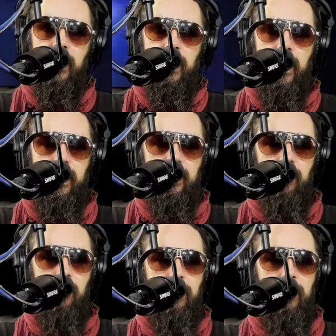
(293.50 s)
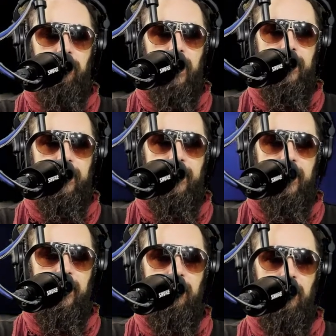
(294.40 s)
I had to go up two flights of
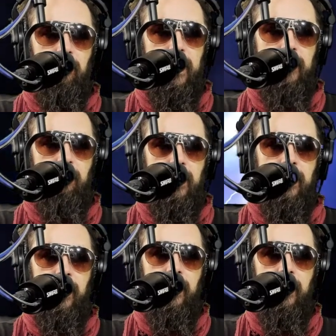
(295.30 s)
stairs from the basement